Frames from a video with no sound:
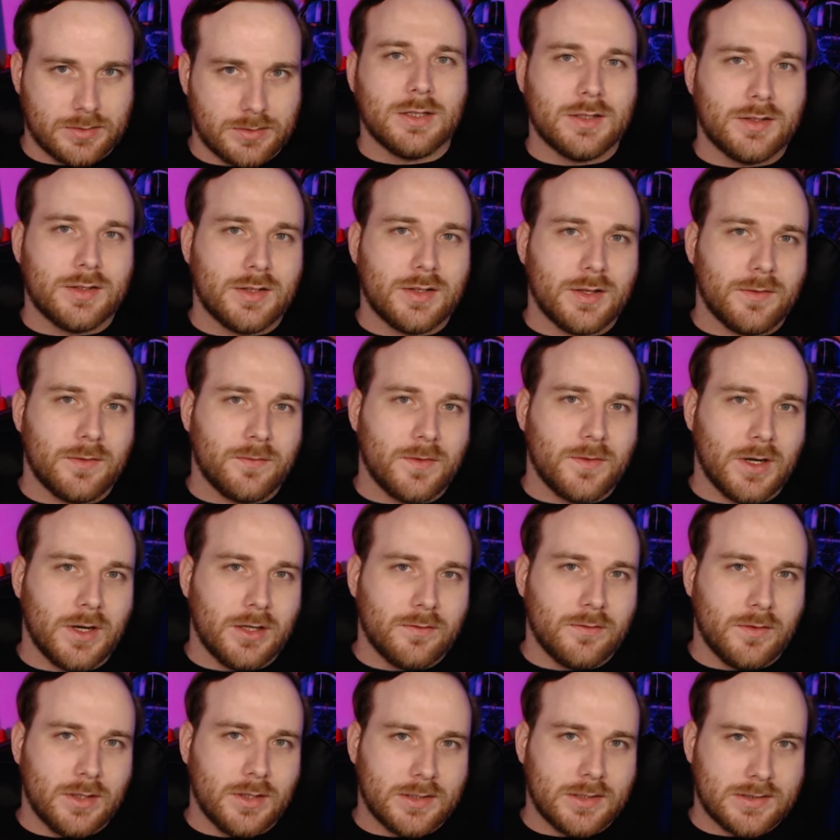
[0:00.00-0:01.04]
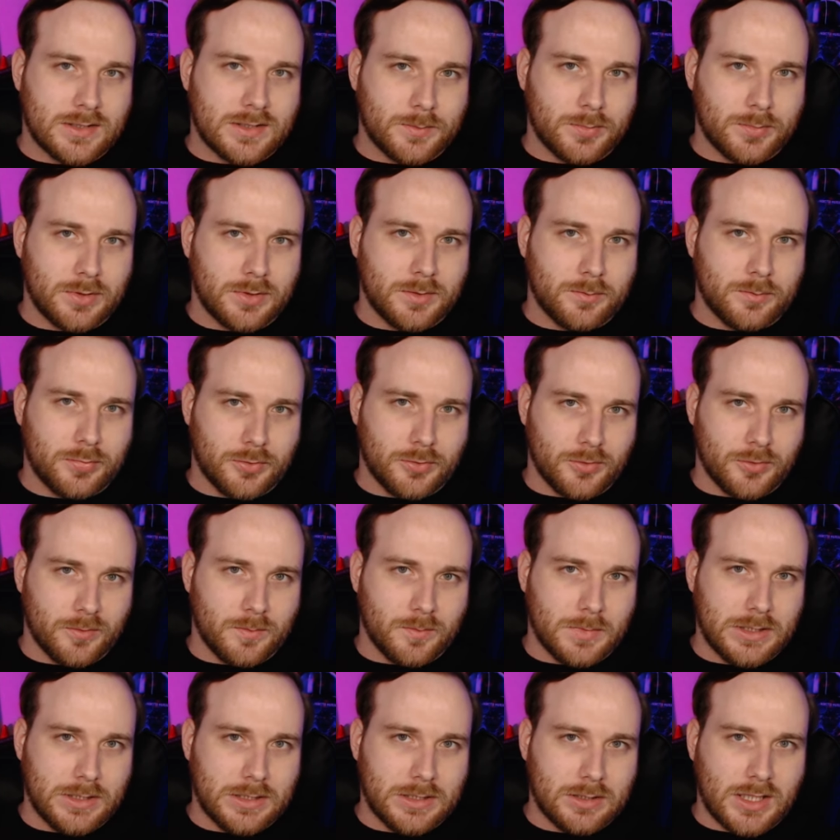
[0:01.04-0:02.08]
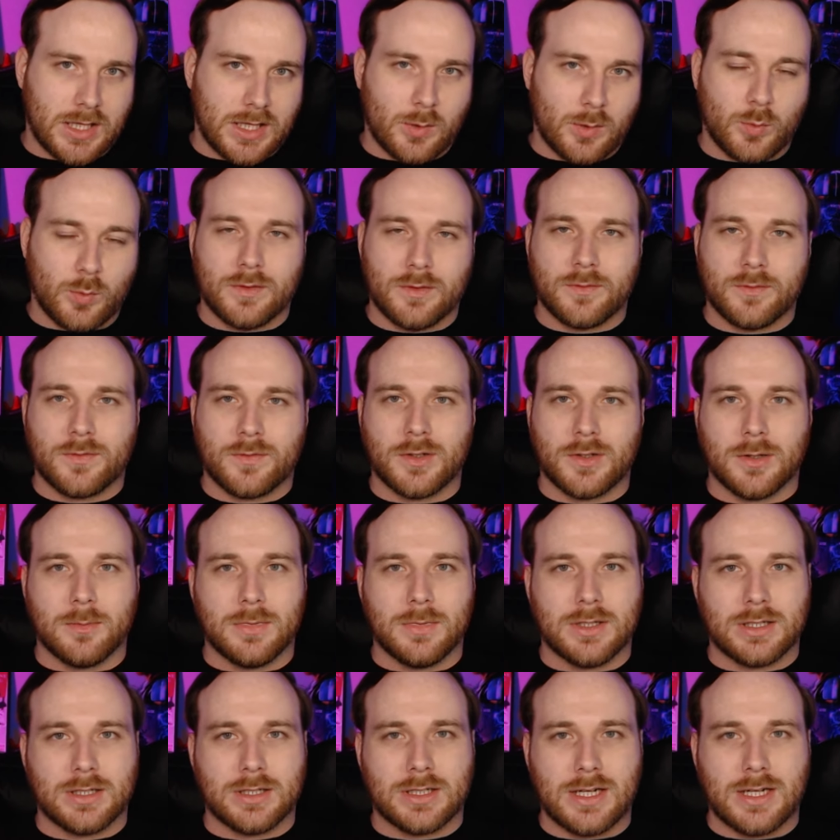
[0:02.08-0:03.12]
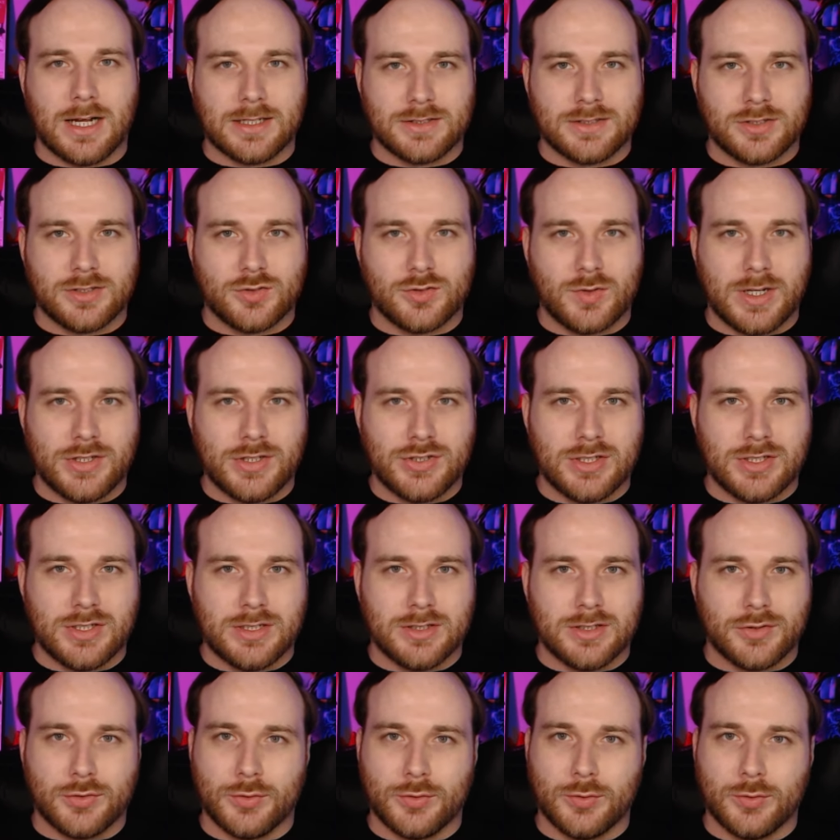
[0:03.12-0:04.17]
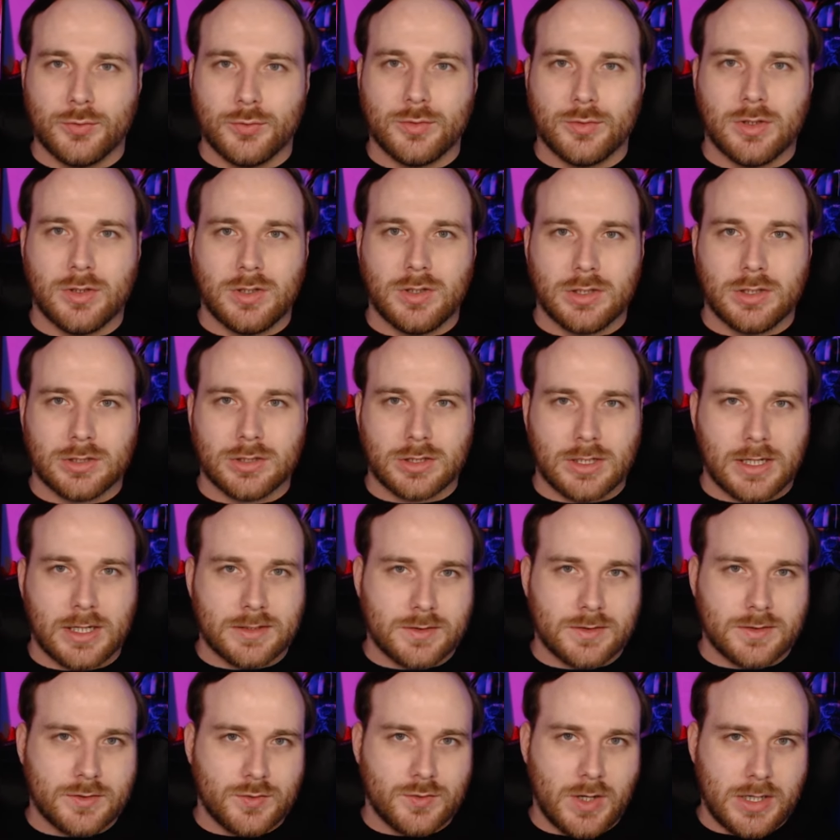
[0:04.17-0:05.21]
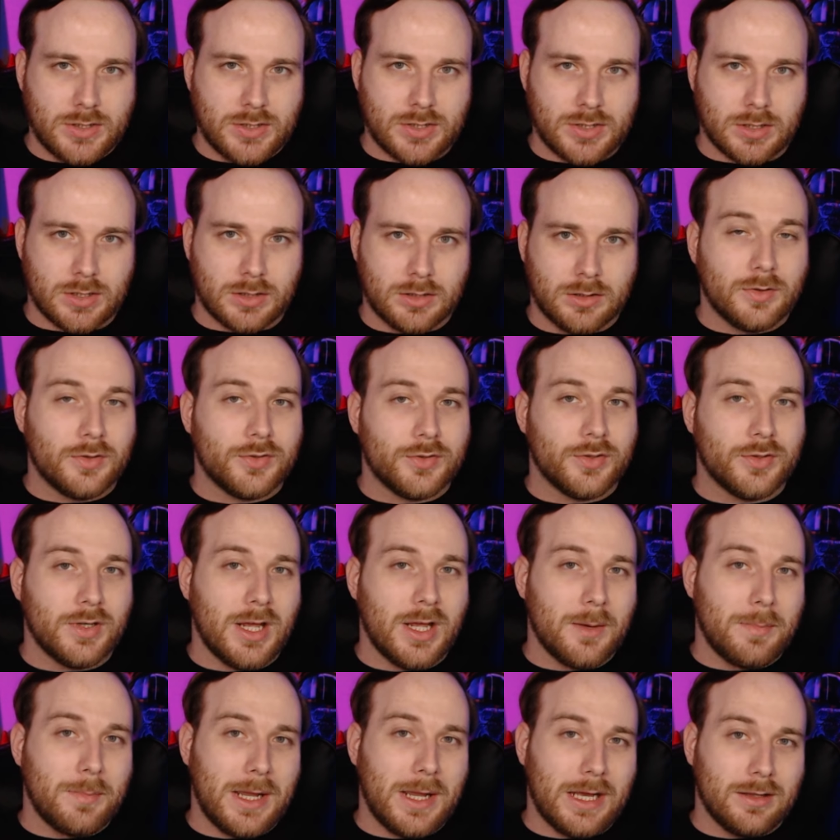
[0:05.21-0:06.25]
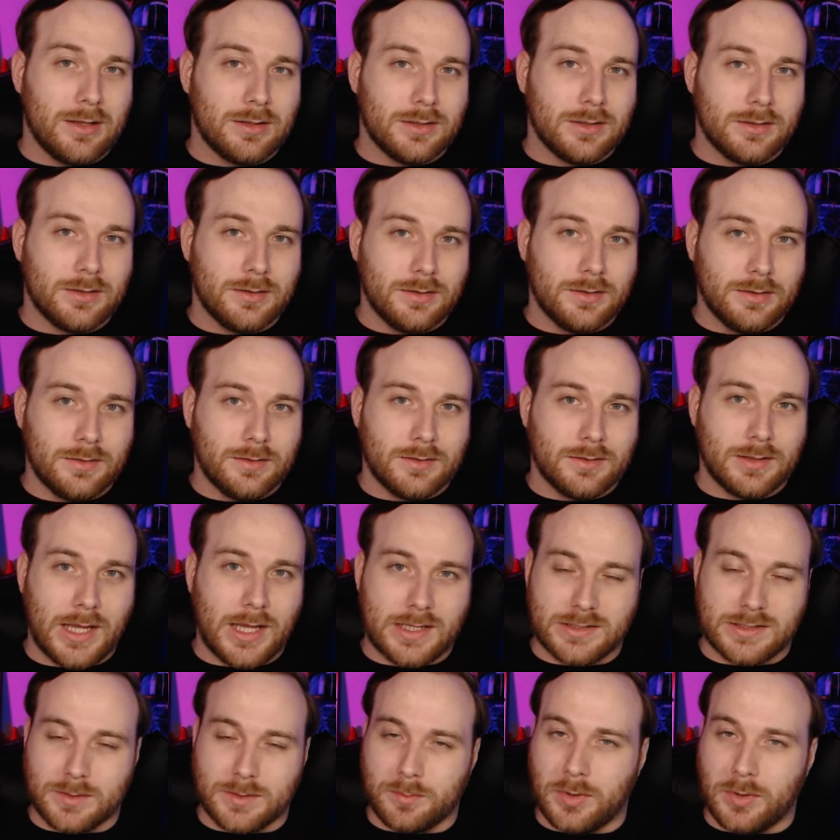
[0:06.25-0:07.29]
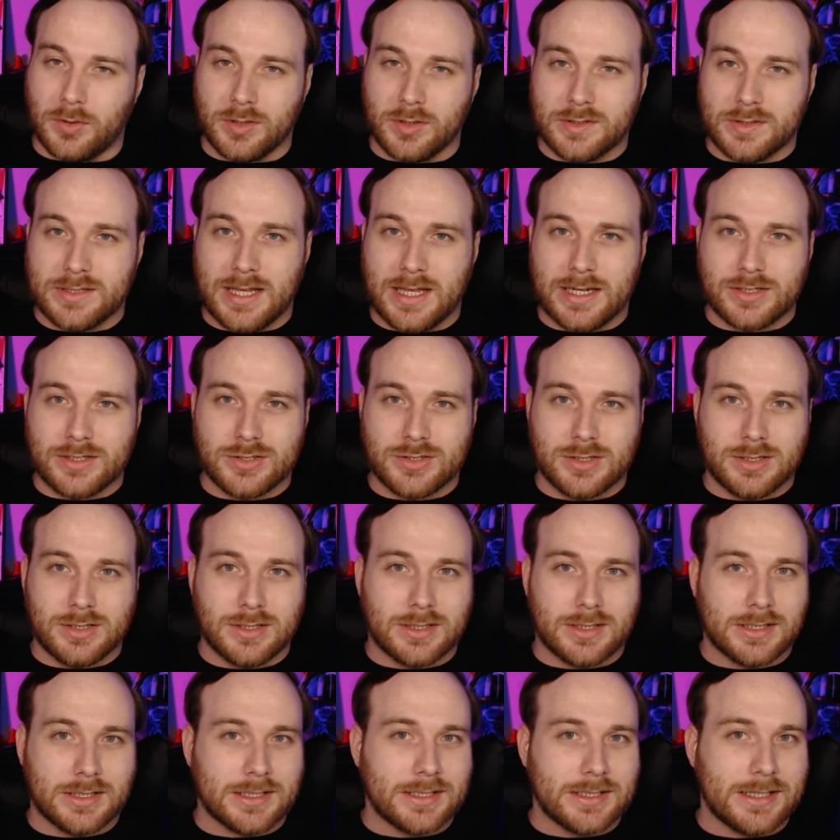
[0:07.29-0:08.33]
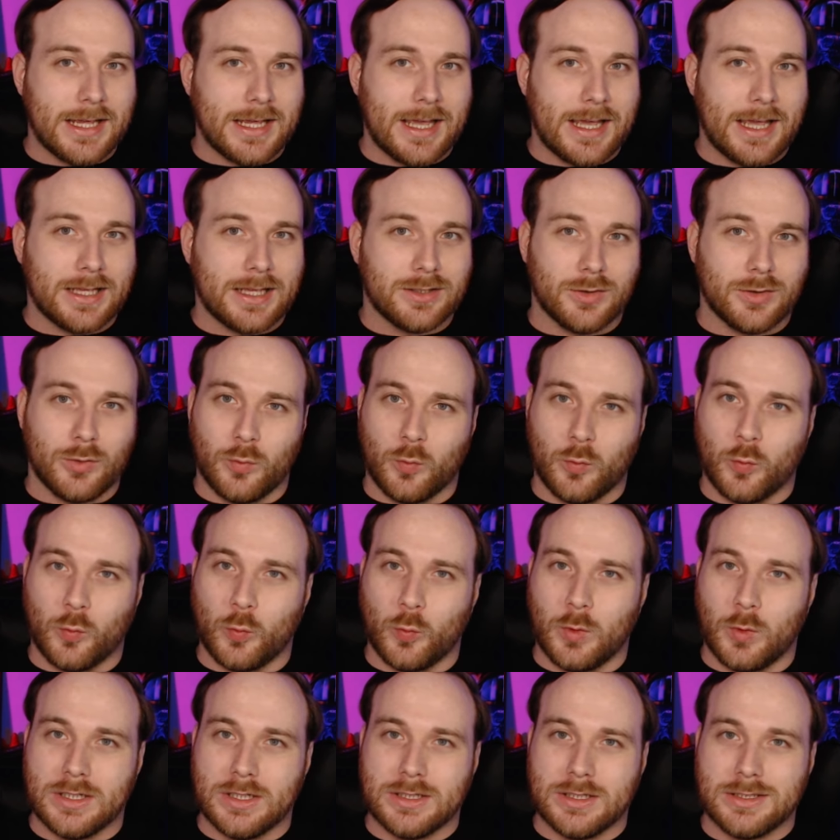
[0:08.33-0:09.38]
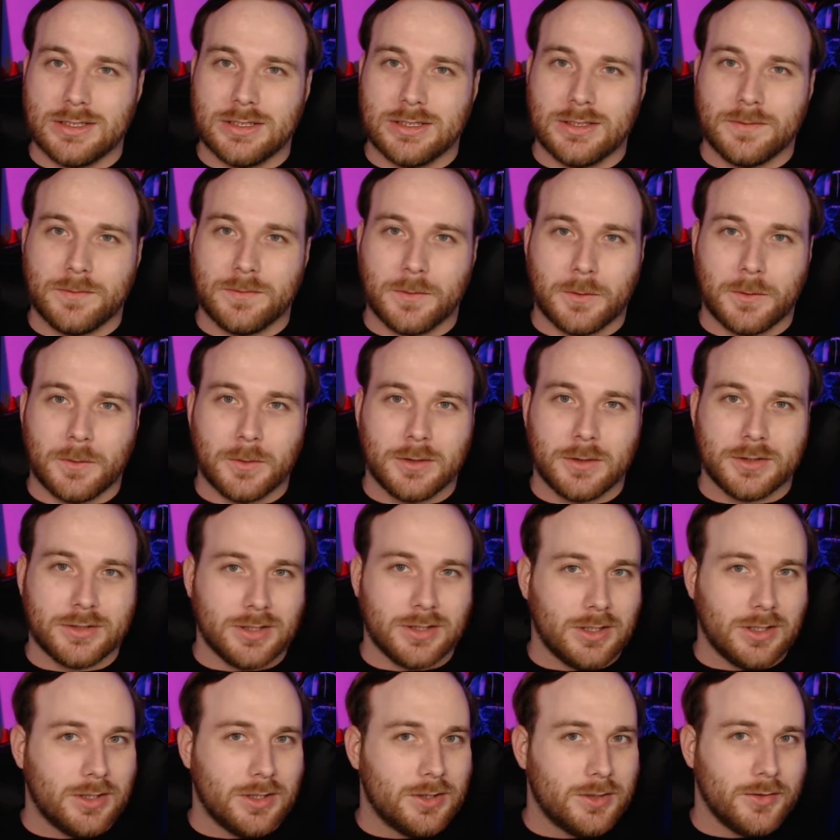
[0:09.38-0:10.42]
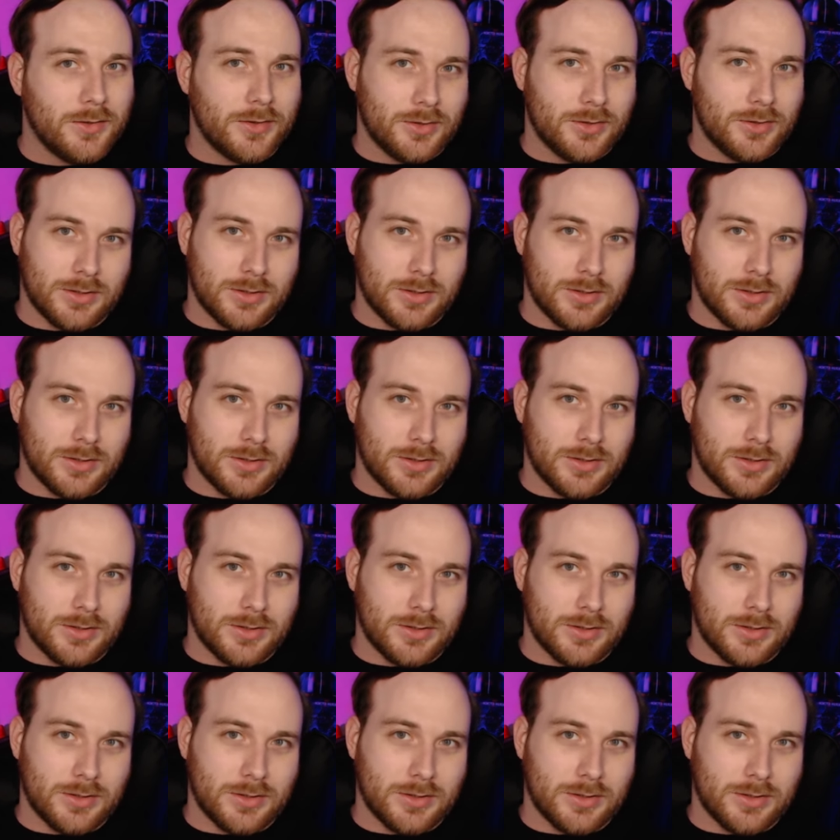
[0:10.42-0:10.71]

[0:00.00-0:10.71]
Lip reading: This is a very, very simple improvement. It went from concentration to no longer concentration. So now Paladins, as a bonus action, they can add 1d4 to all their